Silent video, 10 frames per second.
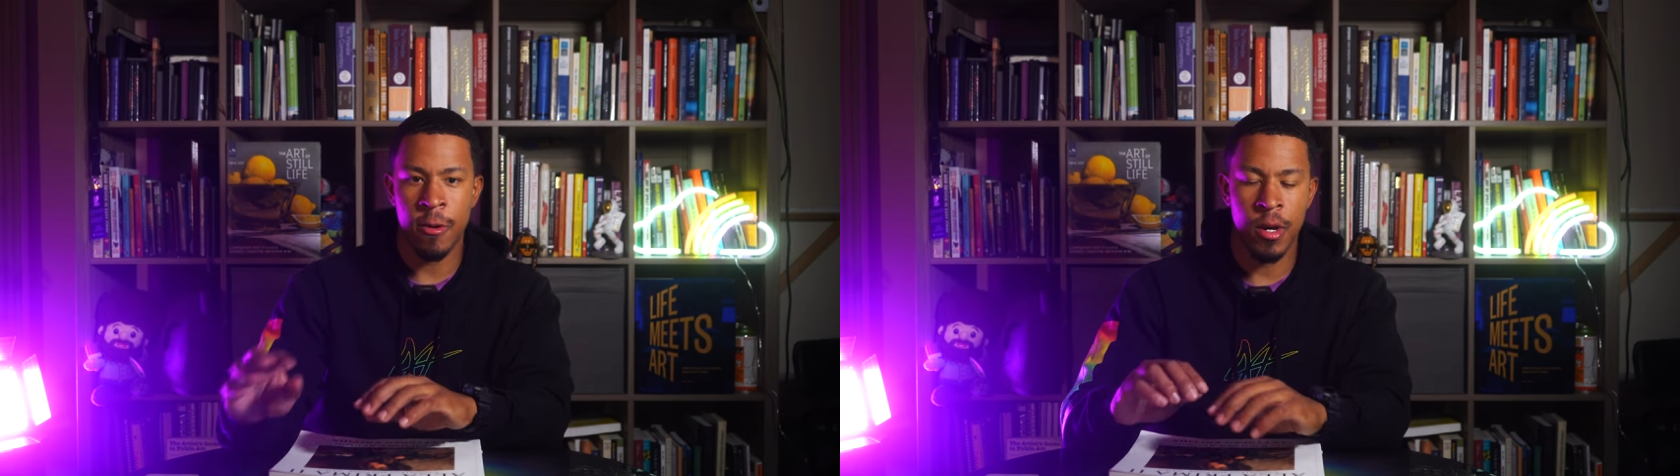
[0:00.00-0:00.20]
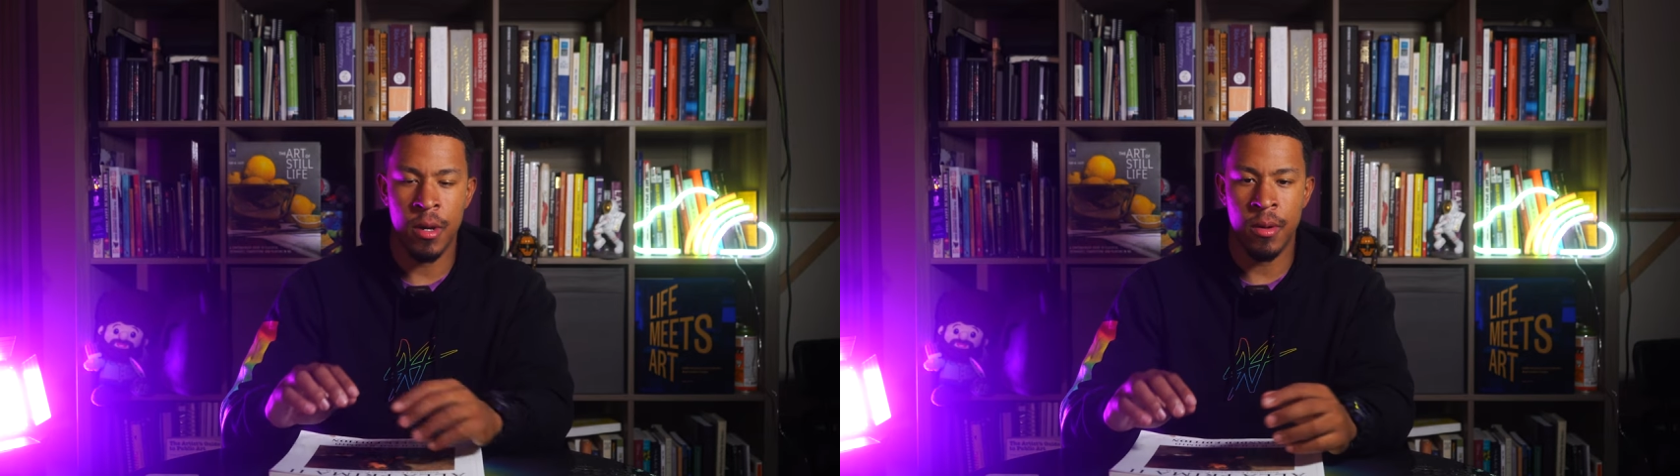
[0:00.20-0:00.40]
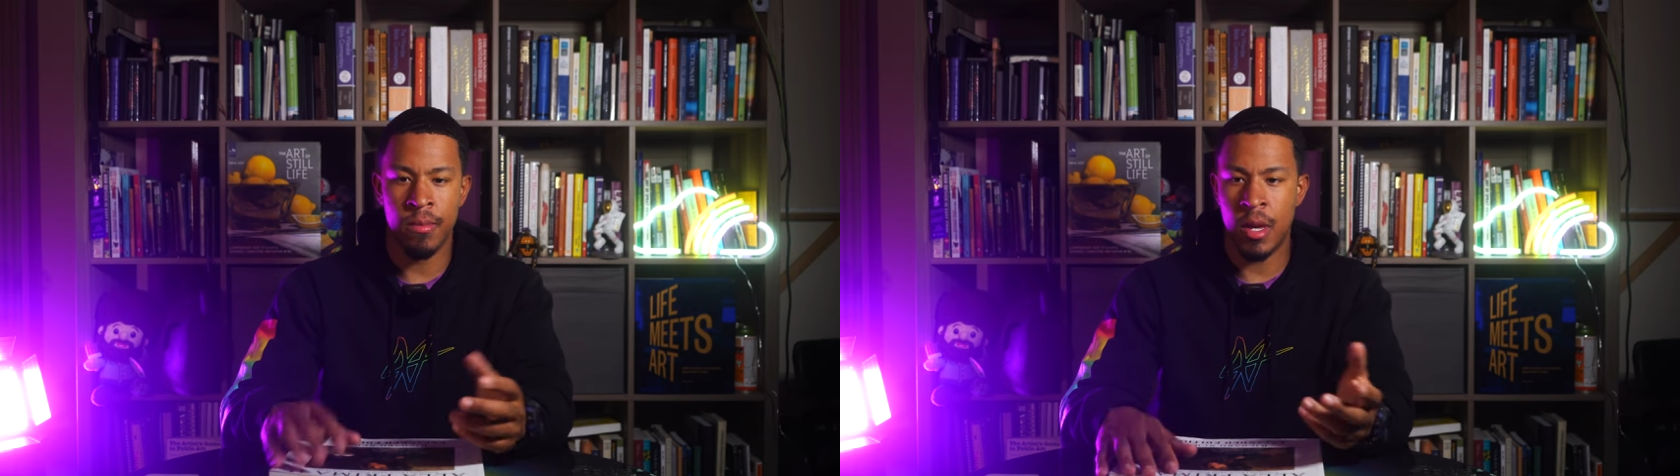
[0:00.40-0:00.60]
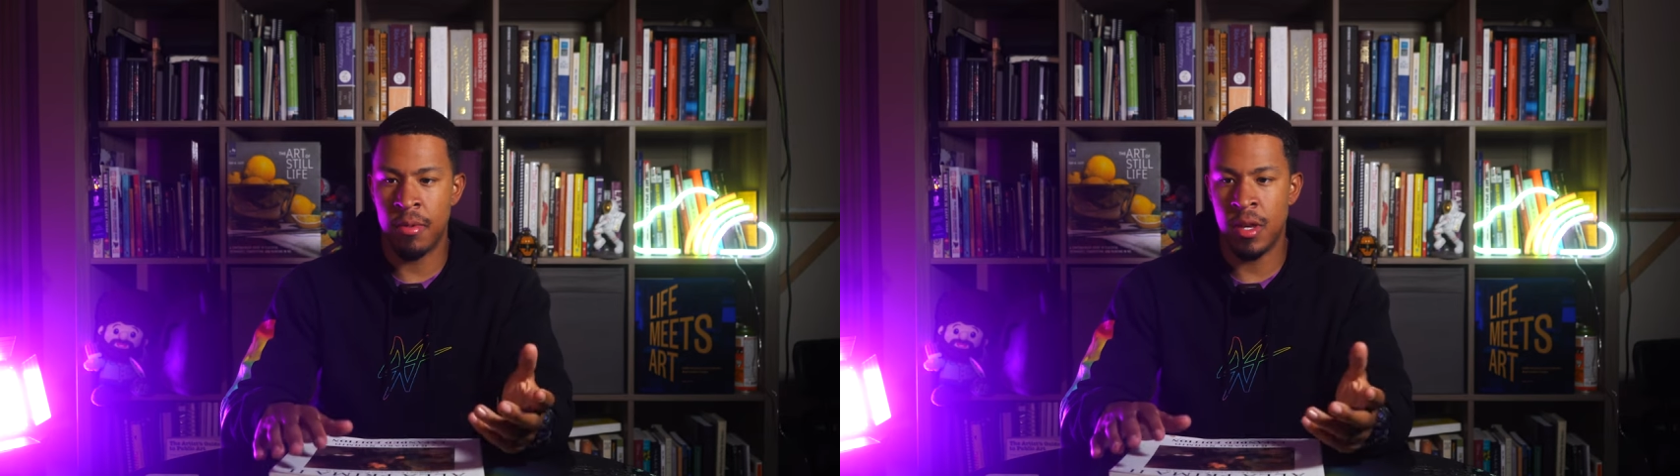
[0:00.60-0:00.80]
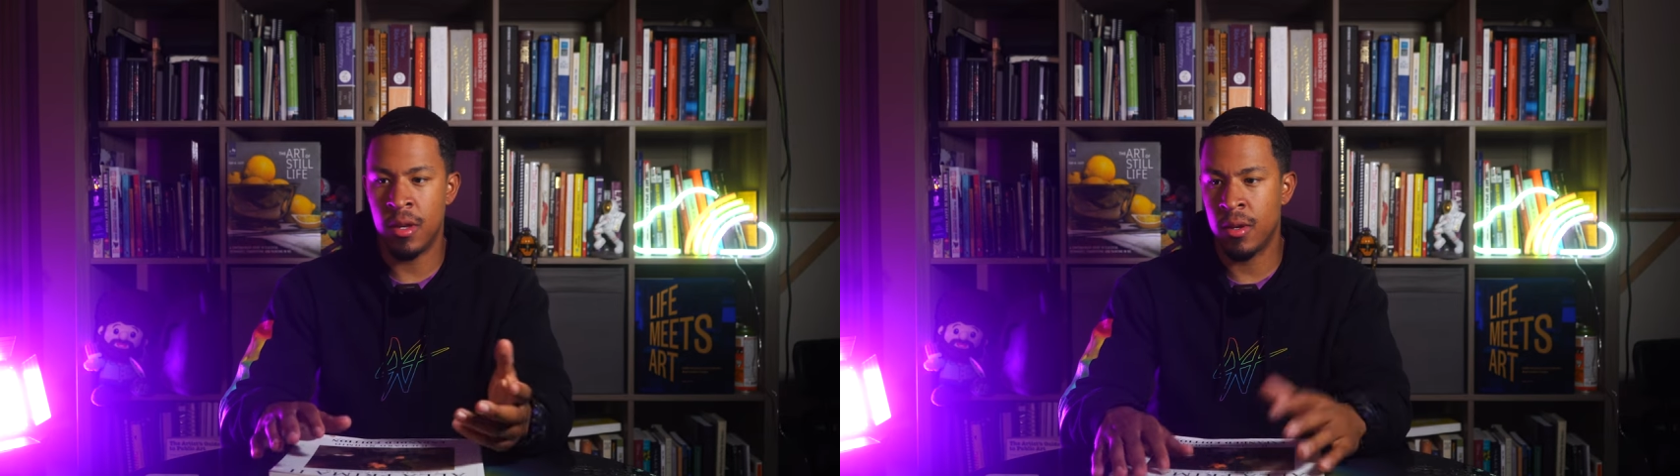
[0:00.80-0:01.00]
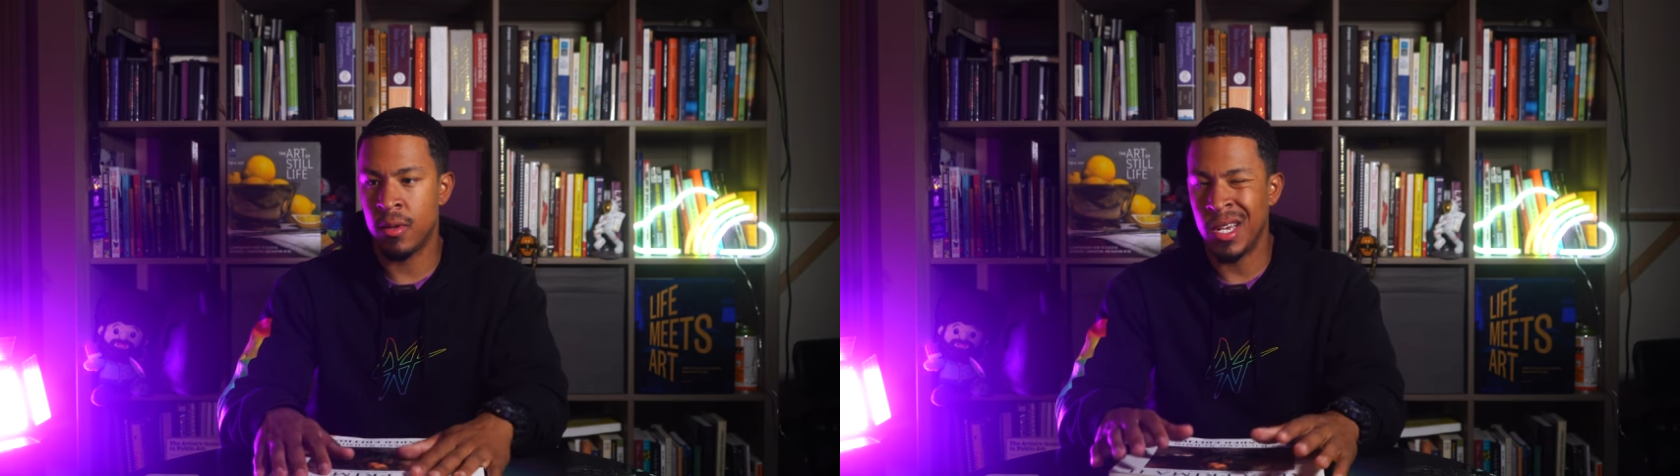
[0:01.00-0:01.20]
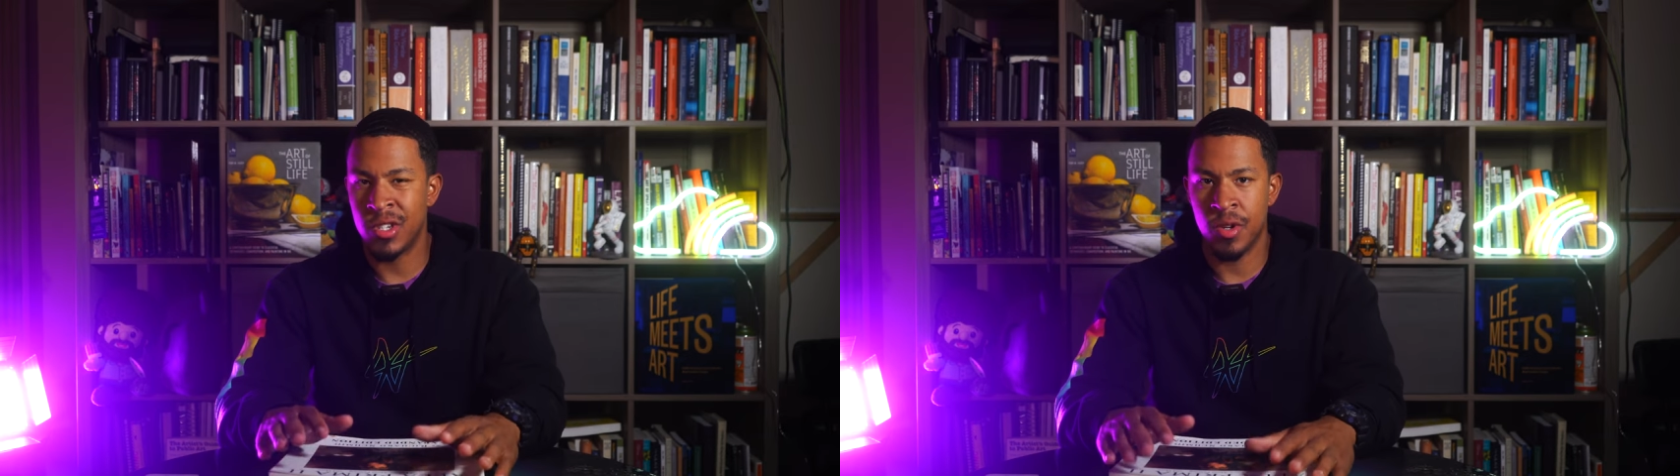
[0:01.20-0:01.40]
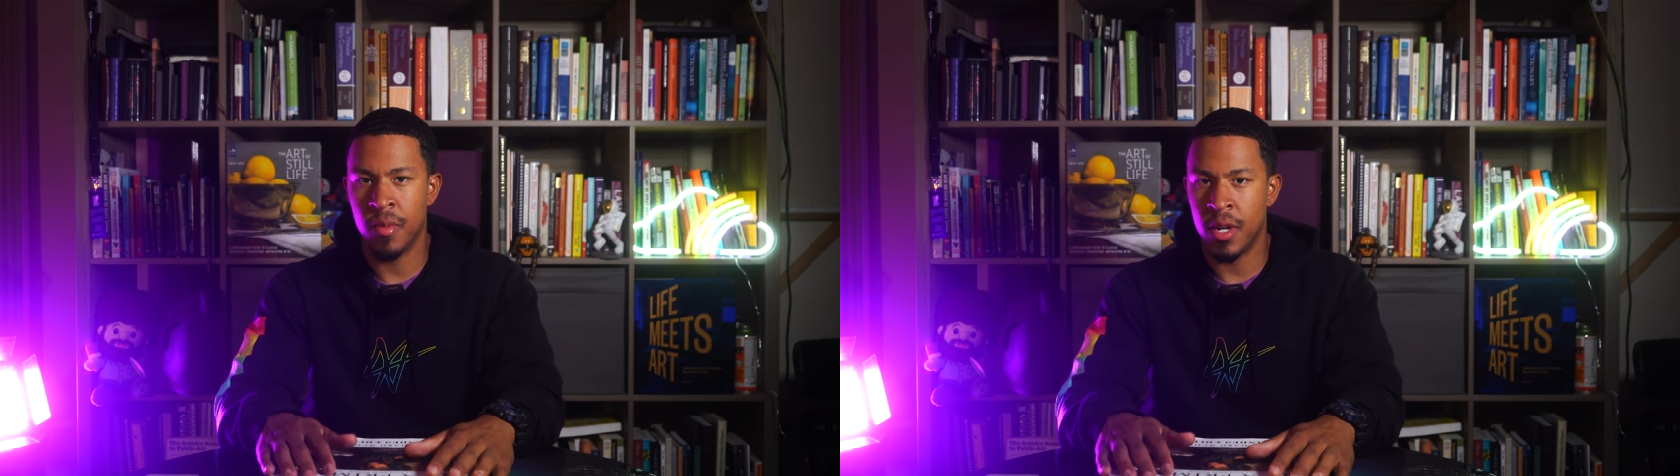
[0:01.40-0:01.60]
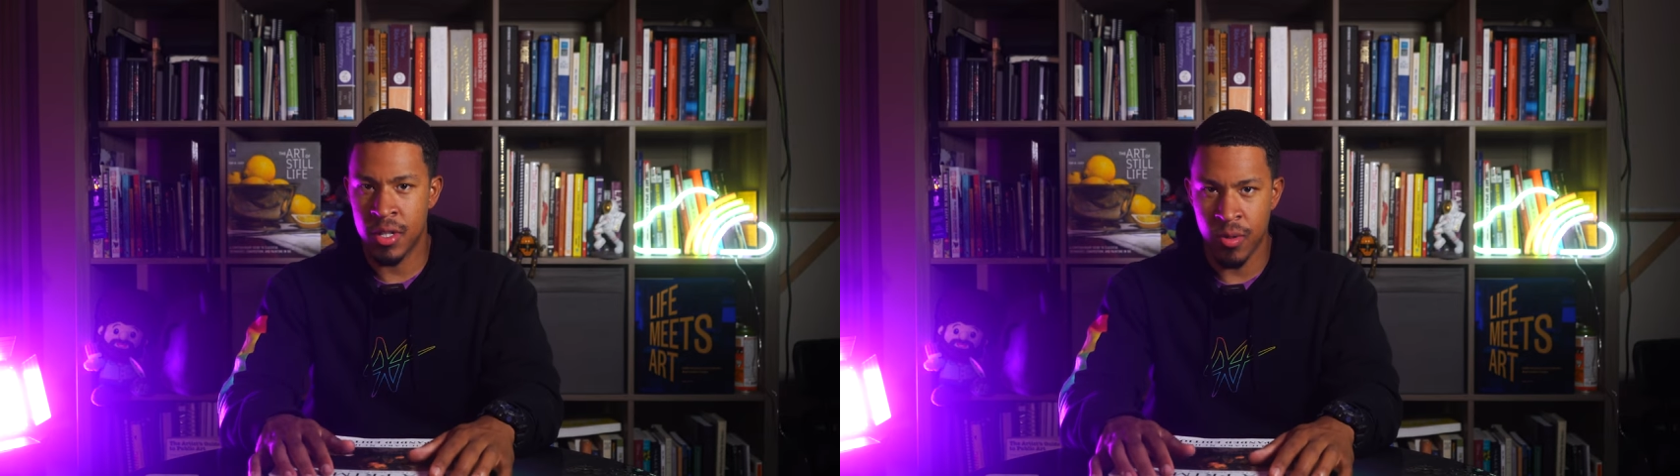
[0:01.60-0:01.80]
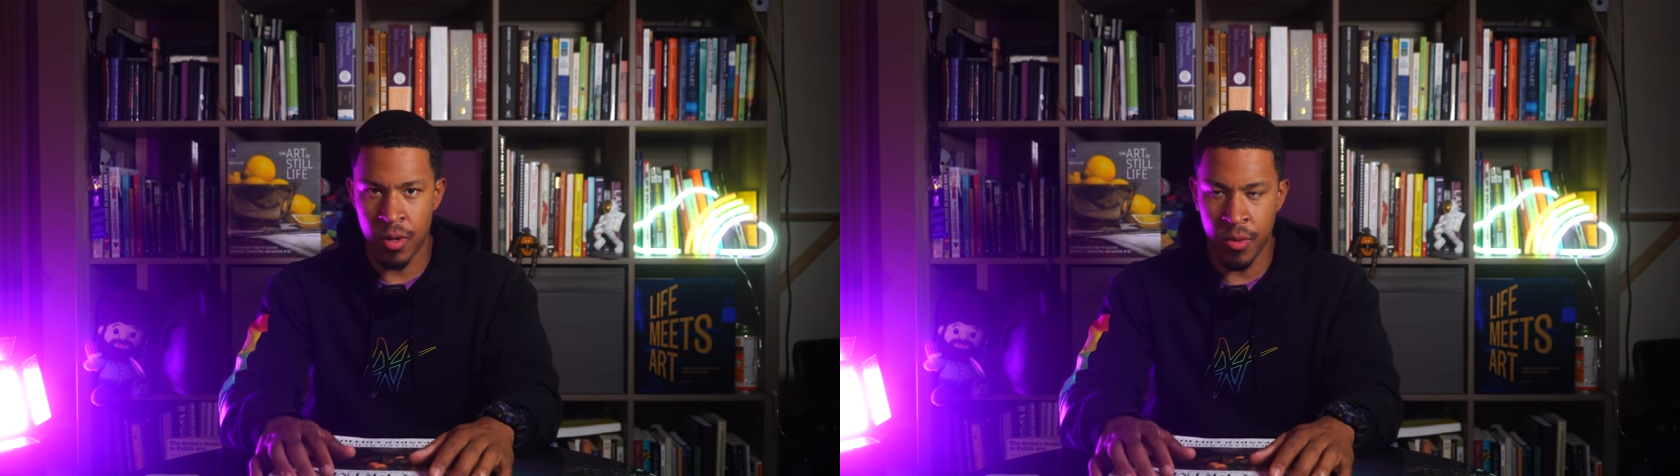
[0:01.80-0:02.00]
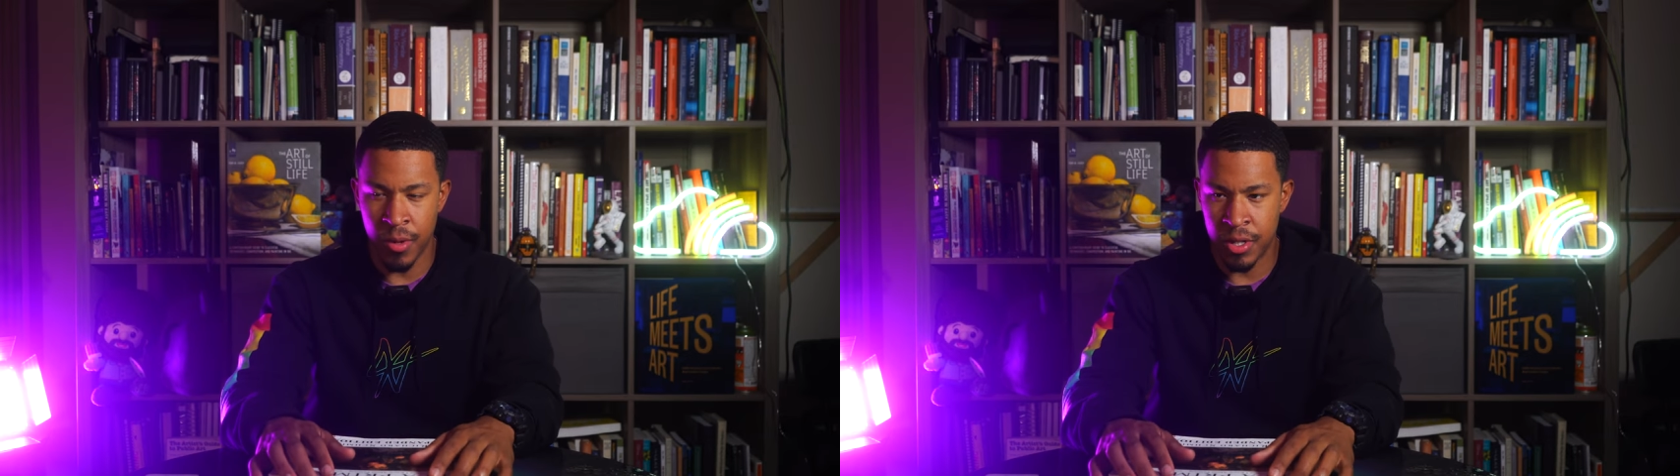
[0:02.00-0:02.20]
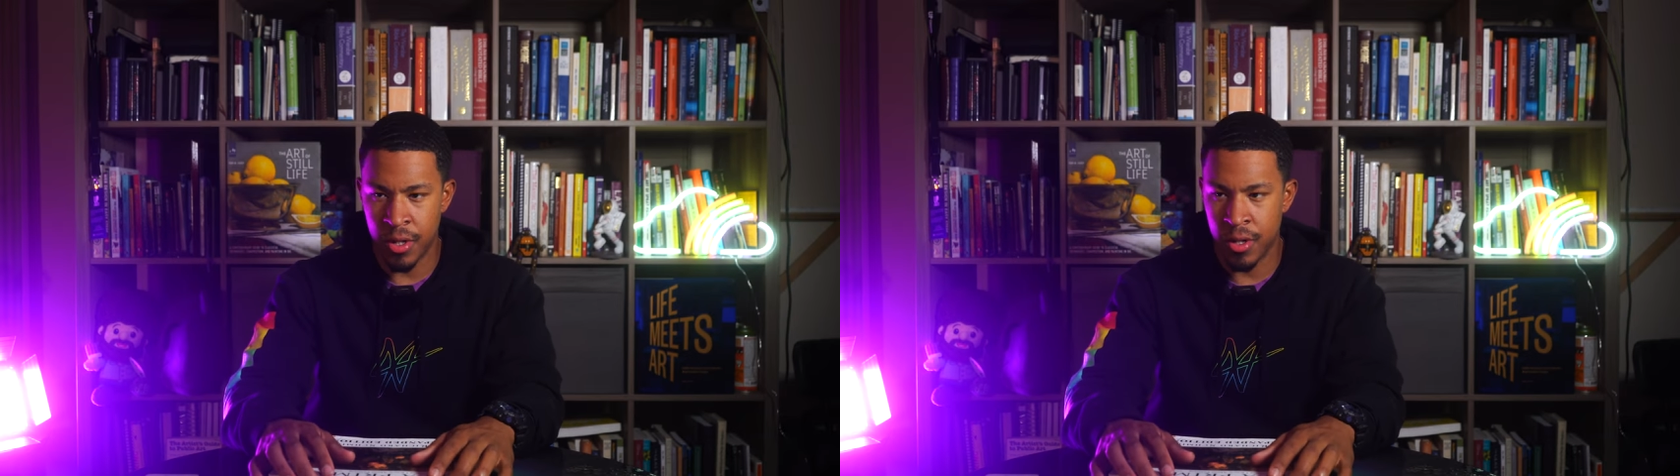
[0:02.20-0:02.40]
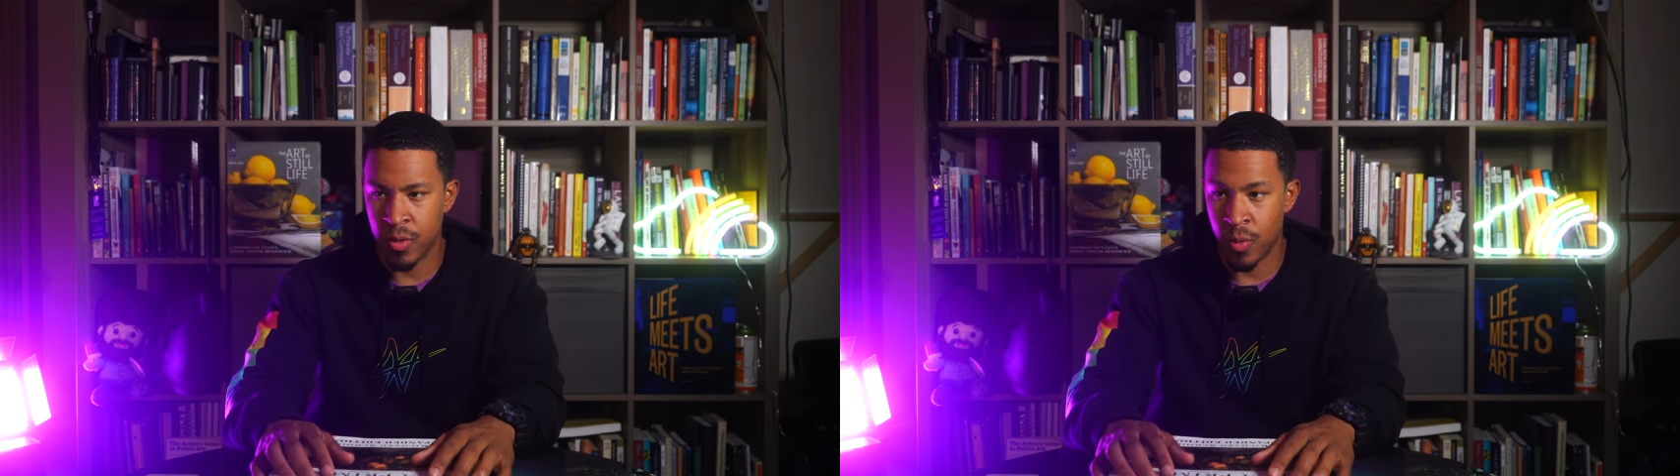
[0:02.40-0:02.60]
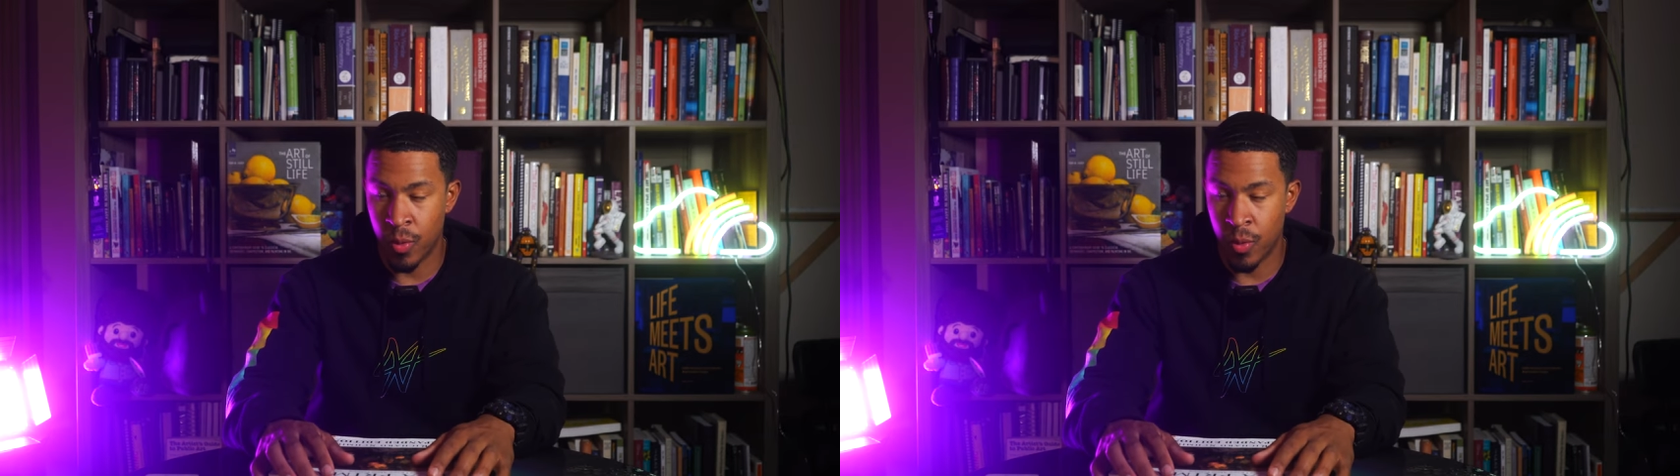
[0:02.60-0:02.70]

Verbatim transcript: Um, maybe weeks or months worth of research.